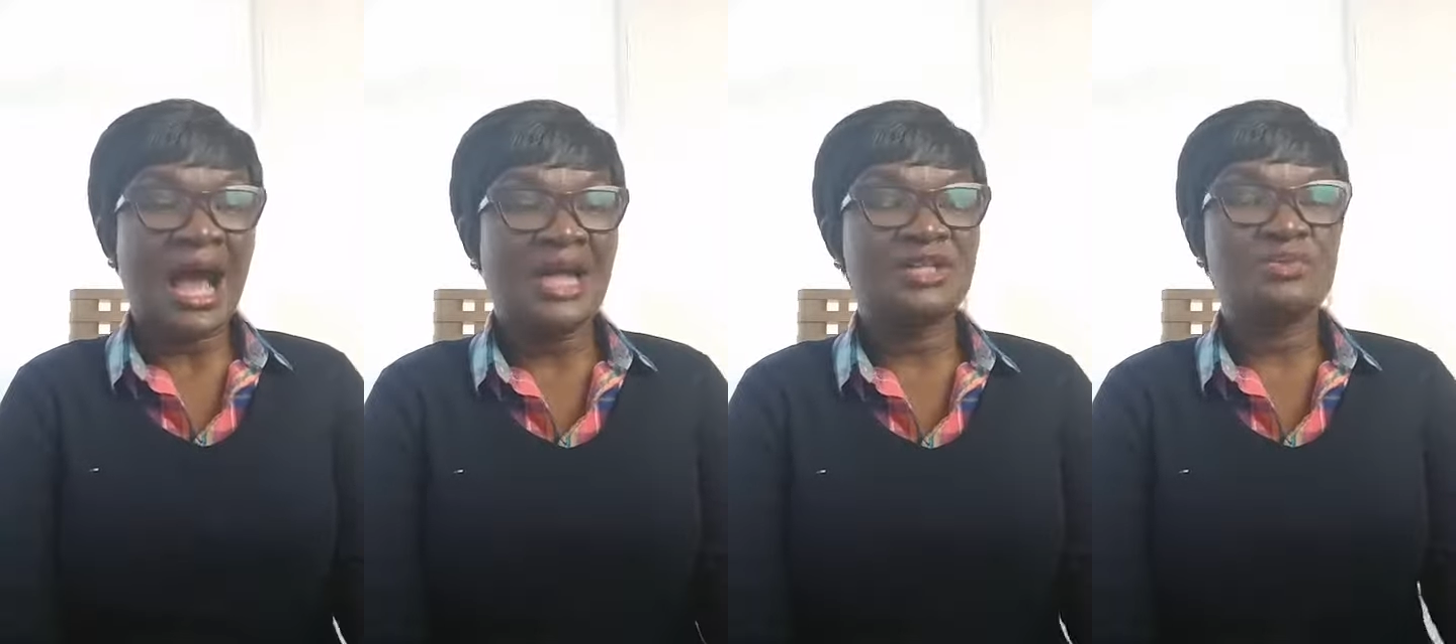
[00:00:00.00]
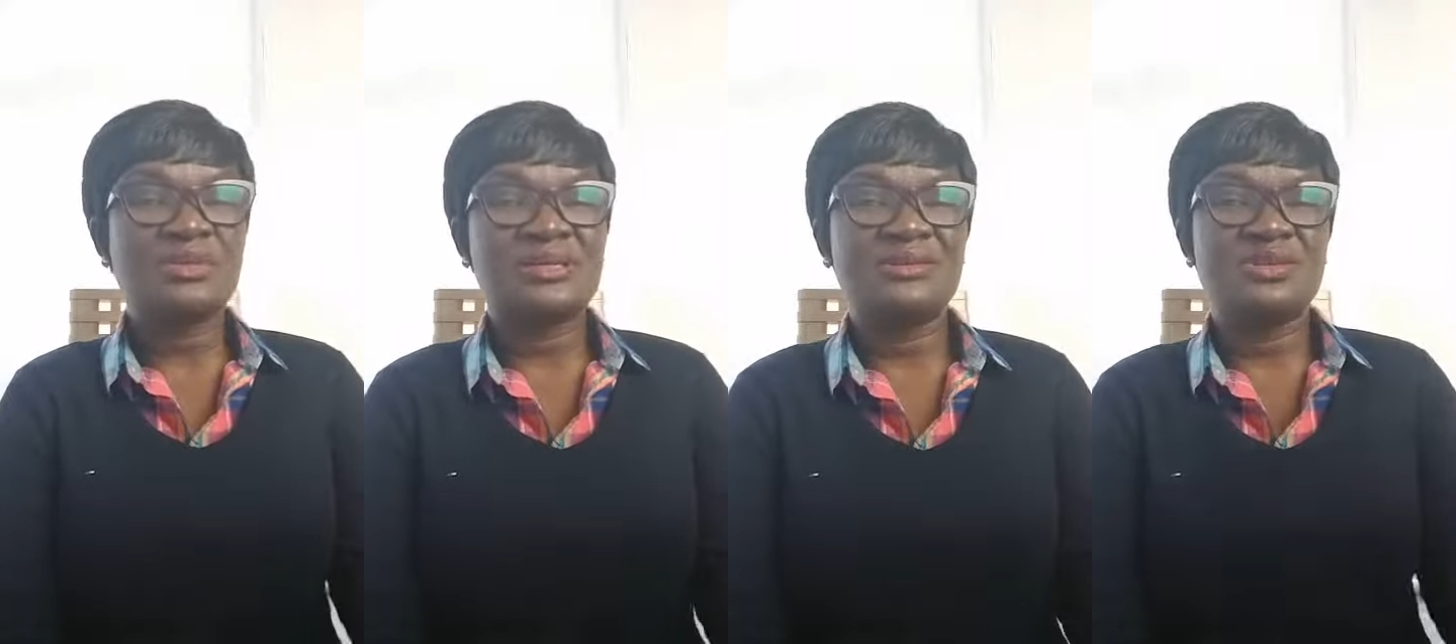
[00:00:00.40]
and you
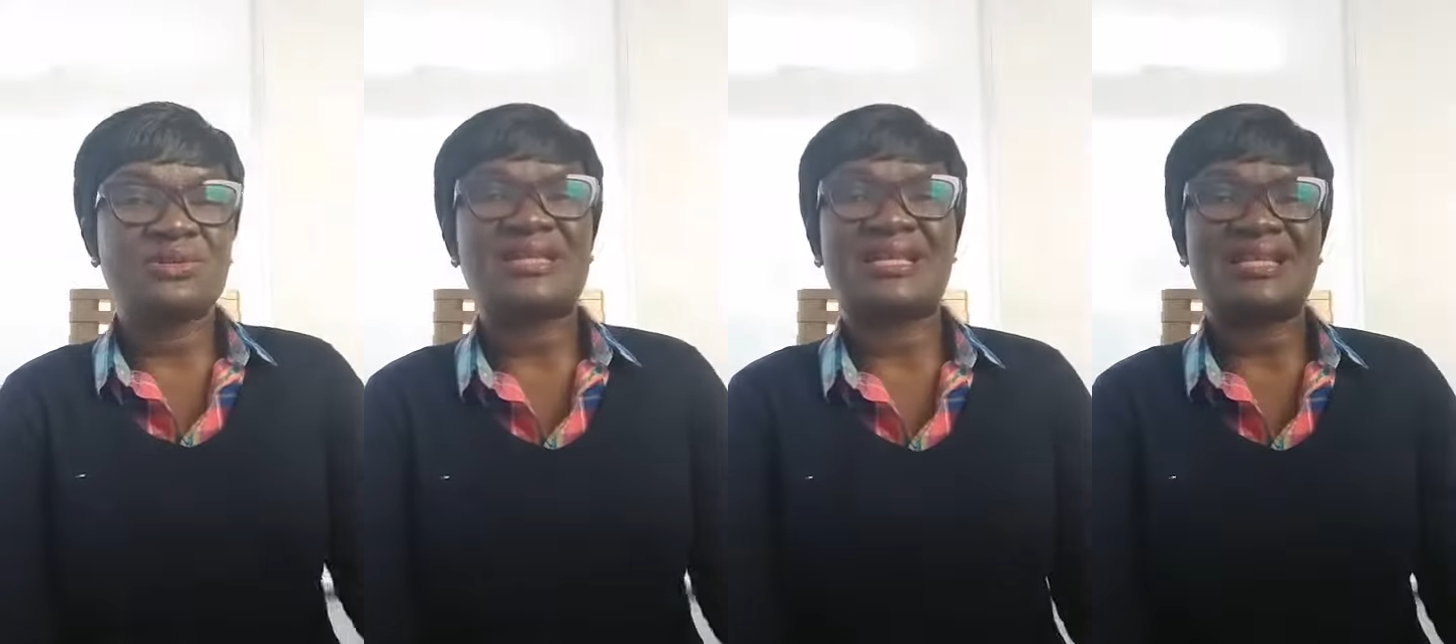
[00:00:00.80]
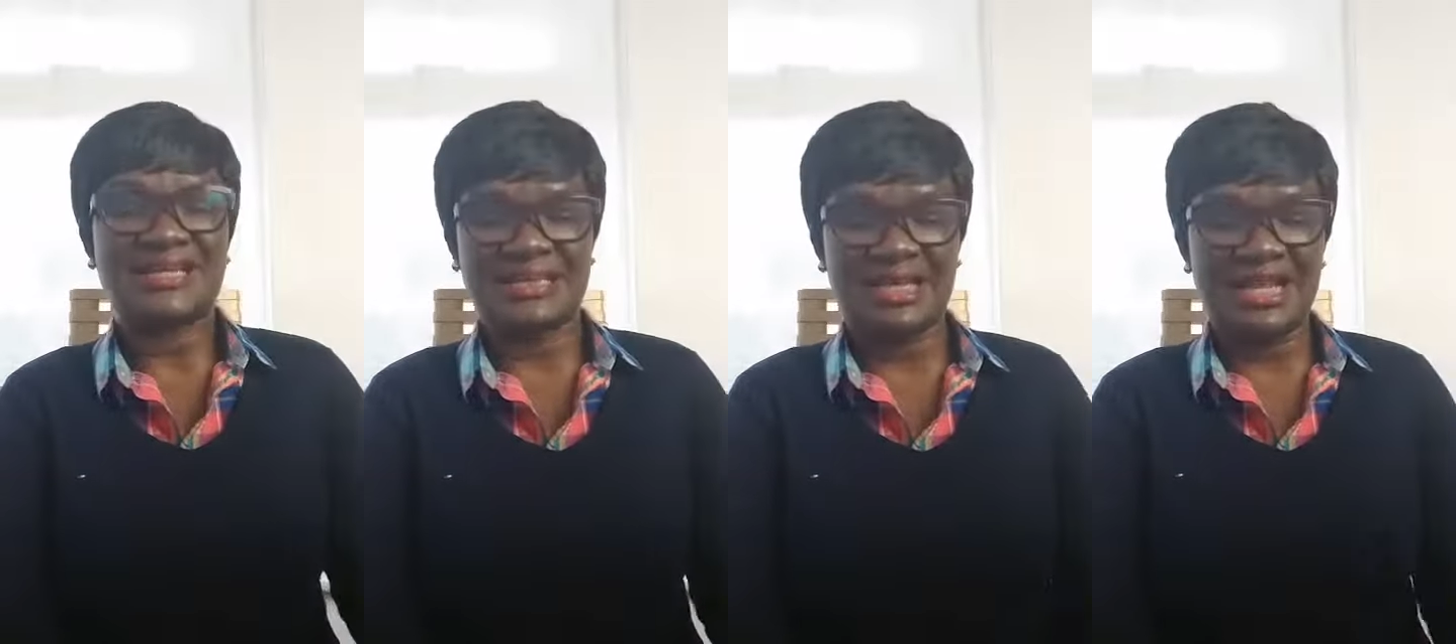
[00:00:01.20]
will use that
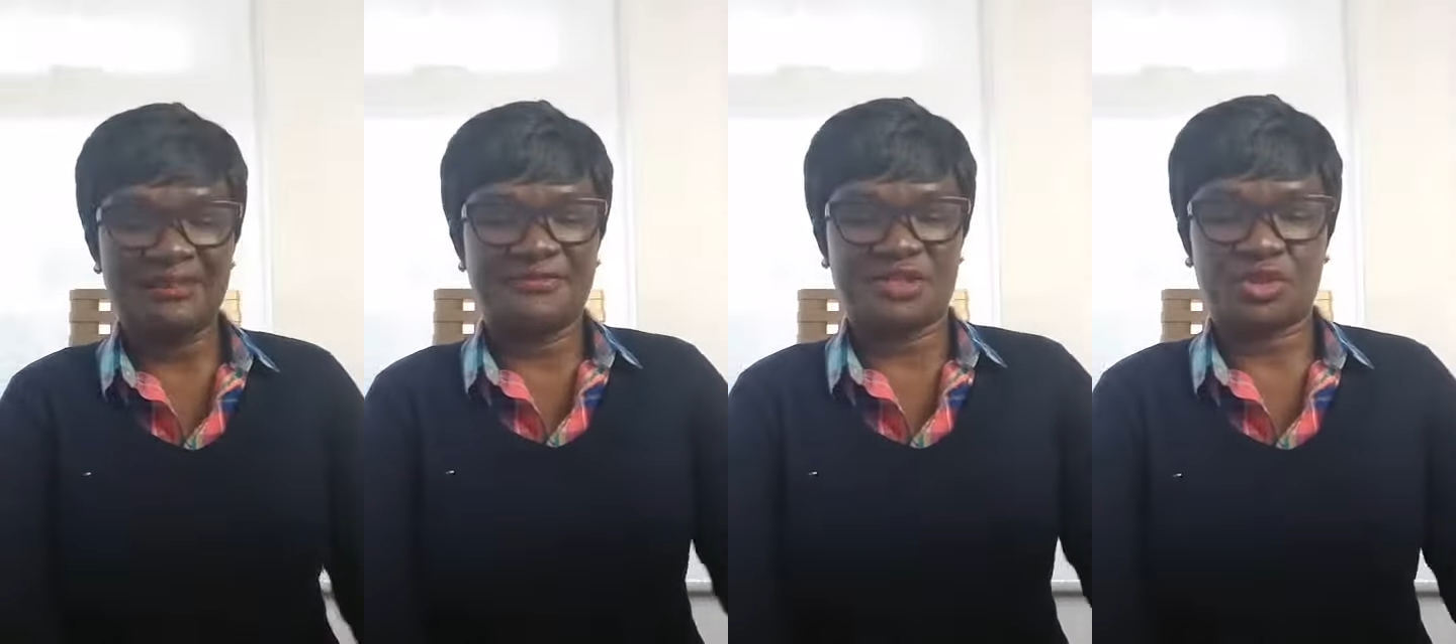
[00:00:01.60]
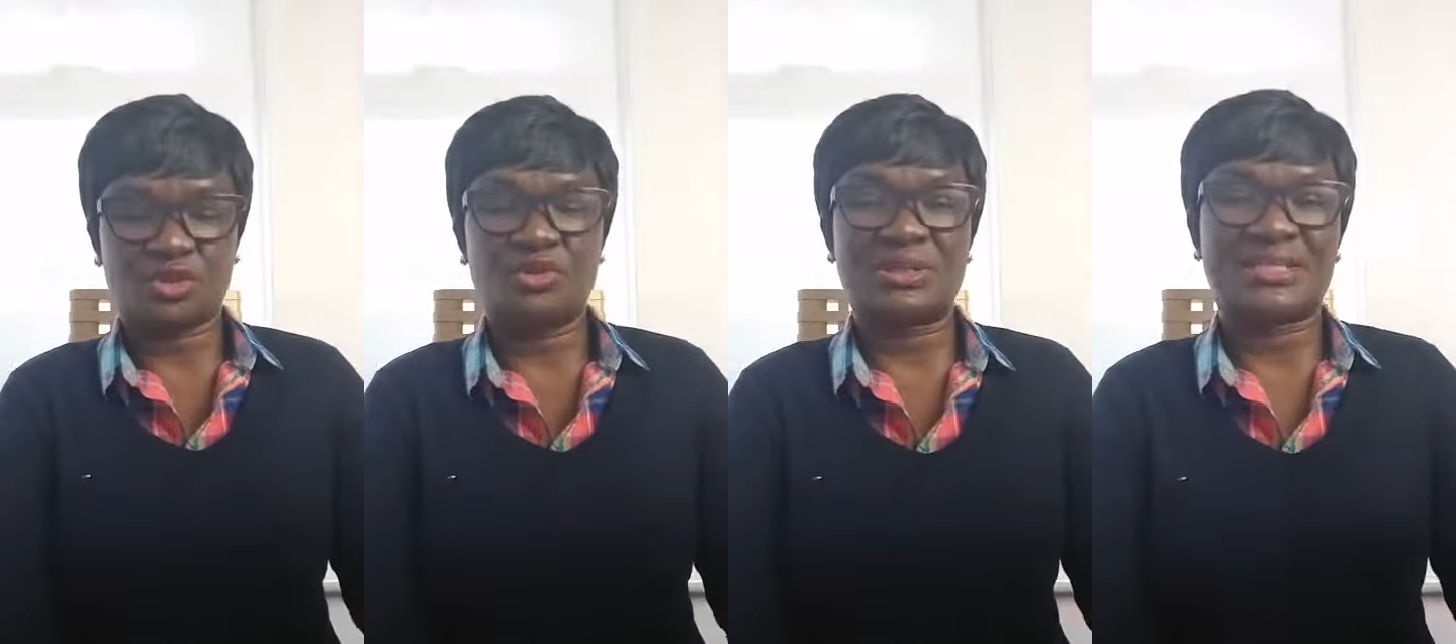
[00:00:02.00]
as a
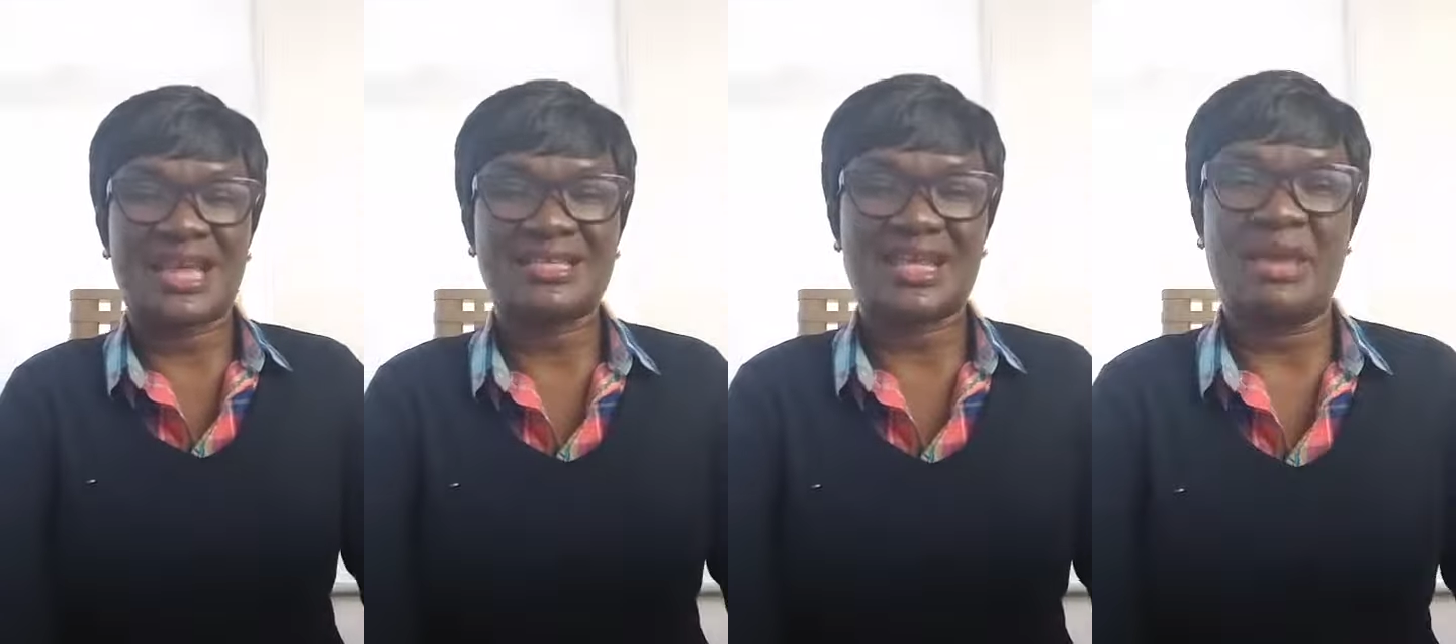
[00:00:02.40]
leverage to start